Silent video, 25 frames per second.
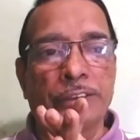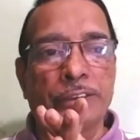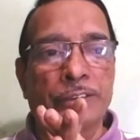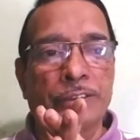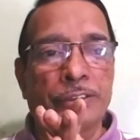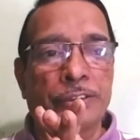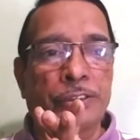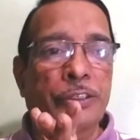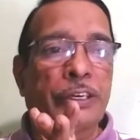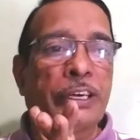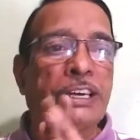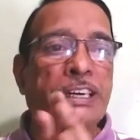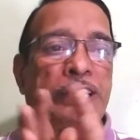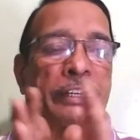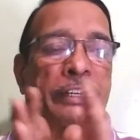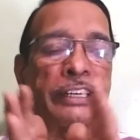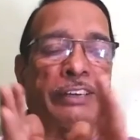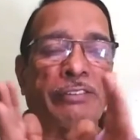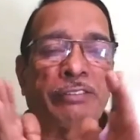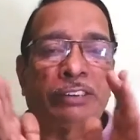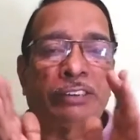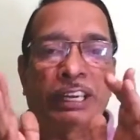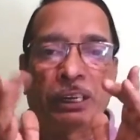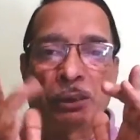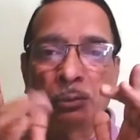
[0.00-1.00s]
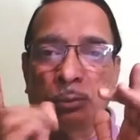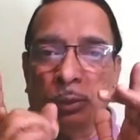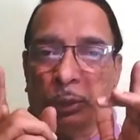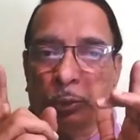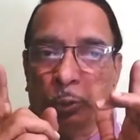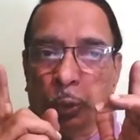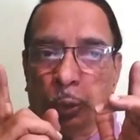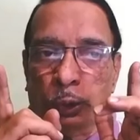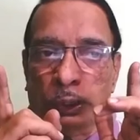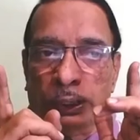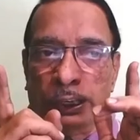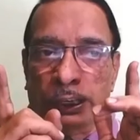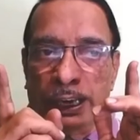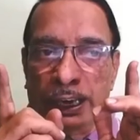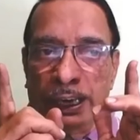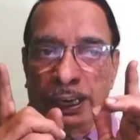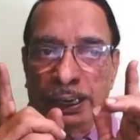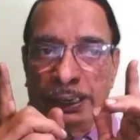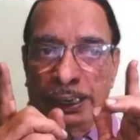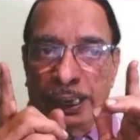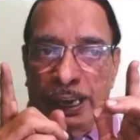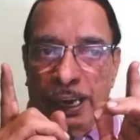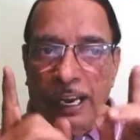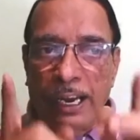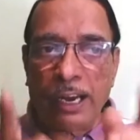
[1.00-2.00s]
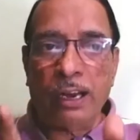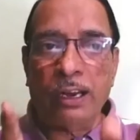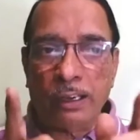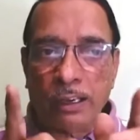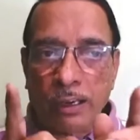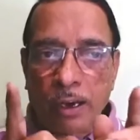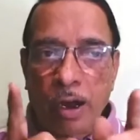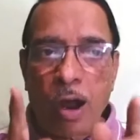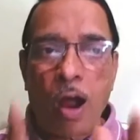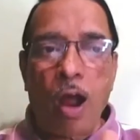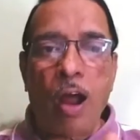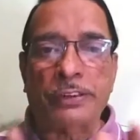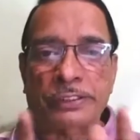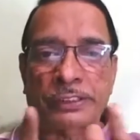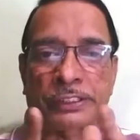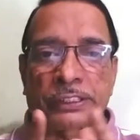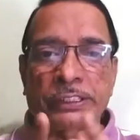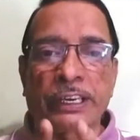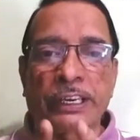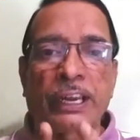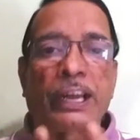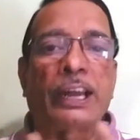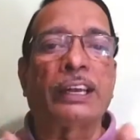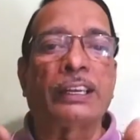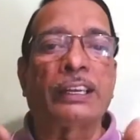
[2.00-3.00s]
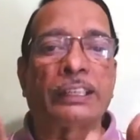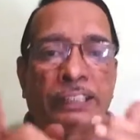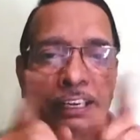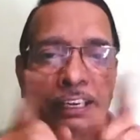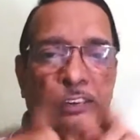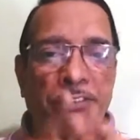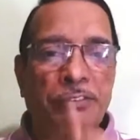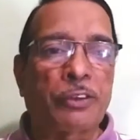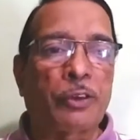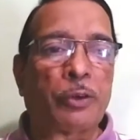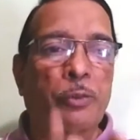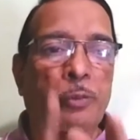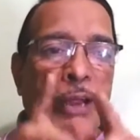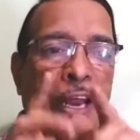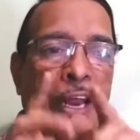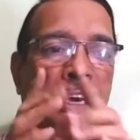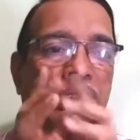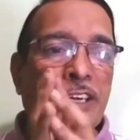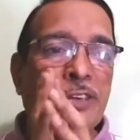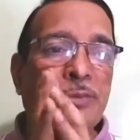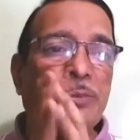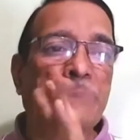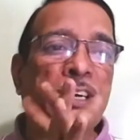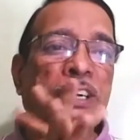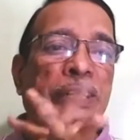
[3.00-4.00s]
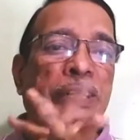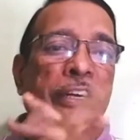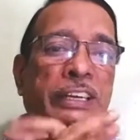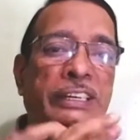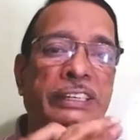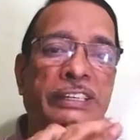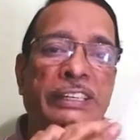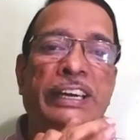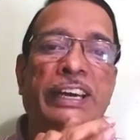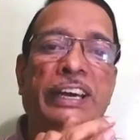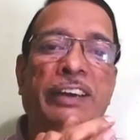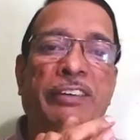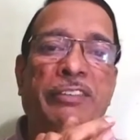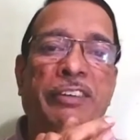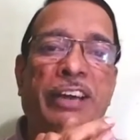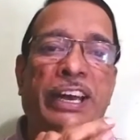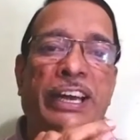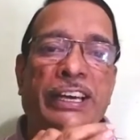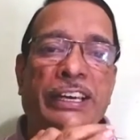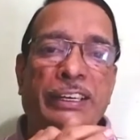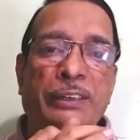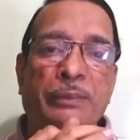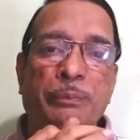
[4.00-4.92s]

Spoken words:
So it is available only at a cost, and therefore management is required.